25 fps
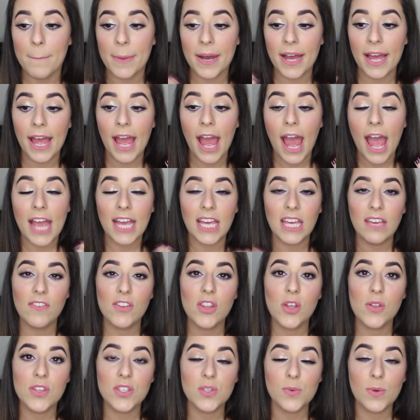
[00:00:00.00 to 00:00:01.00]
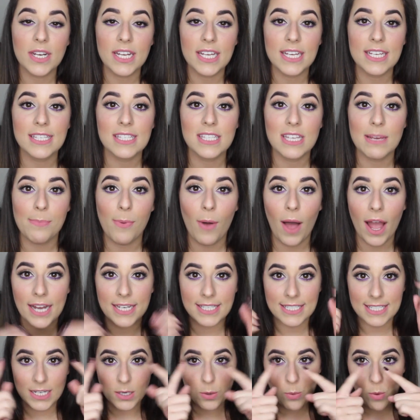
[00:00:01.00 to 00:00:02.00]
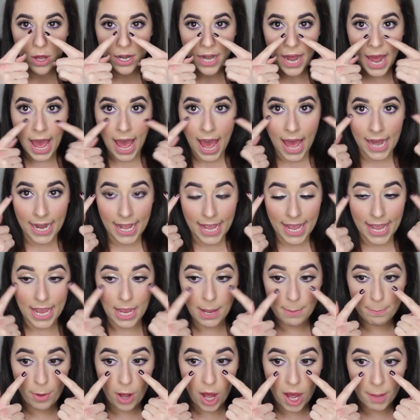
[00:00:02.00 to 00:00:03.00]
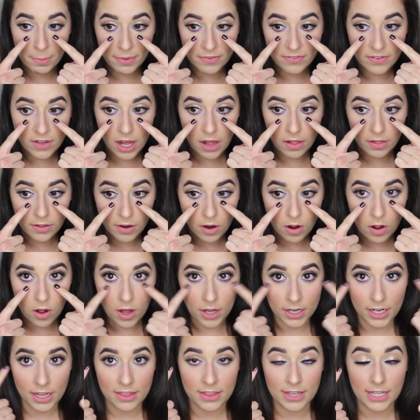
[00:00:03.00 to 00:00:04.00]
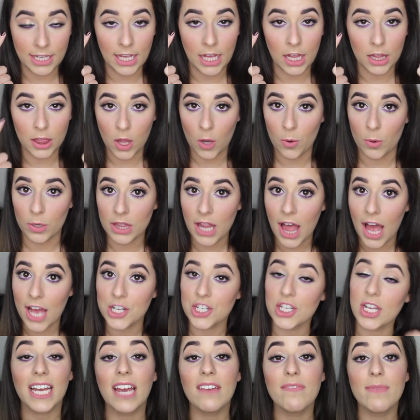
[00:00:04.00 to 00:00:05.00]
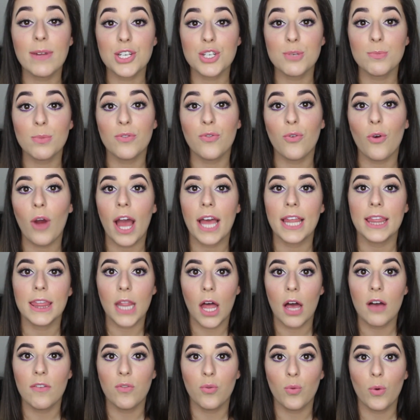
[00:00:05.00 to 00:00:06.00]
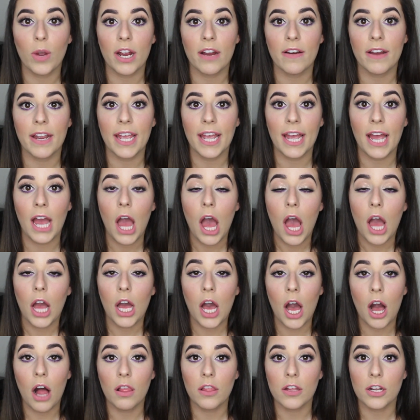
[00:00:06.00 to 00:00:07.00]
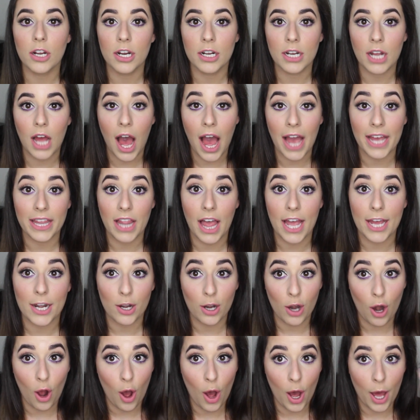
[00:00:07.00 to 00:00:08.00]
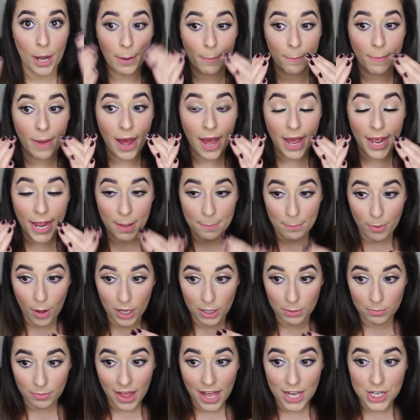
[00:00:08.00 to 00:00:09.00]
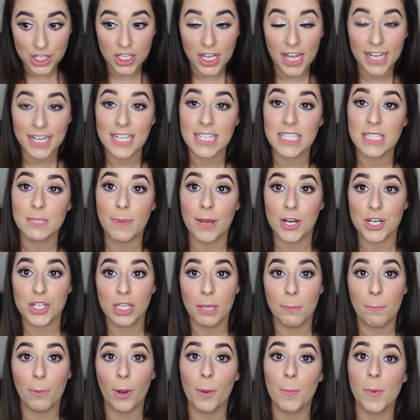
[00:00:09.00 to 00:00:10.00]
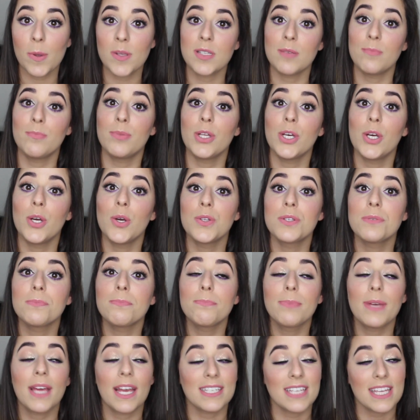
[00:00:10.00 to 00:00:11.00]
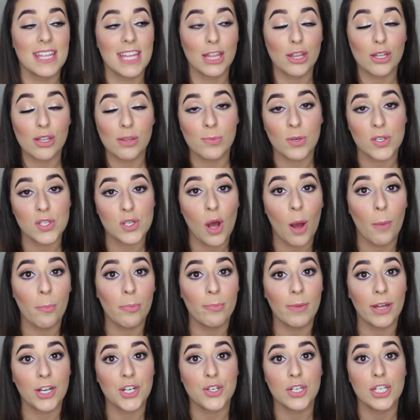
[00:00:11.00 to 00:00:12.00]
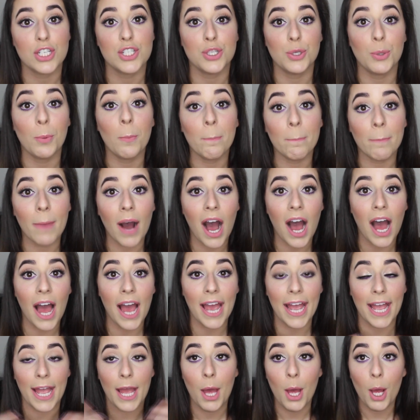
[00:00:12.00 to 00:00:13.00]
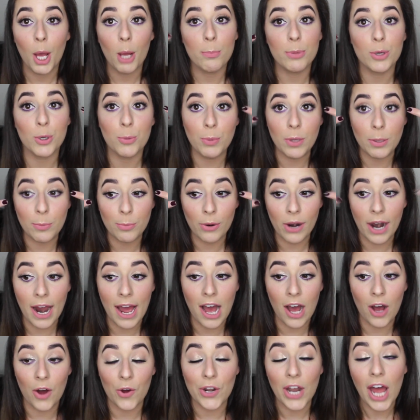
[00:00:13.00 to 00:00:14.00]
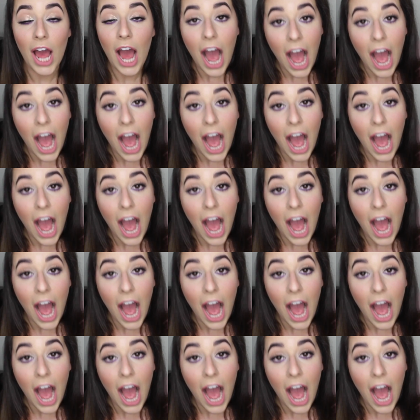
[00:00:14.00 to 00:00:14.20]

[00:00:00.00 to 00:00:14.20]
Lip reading: But even though this one is simple, I did want to add a pop of color on the lower lash. Like I've mentioned before, I love wearing colored eyeliner on my bottom lash line, especially purples and blues, because I think they're the most complementary to my poopy brown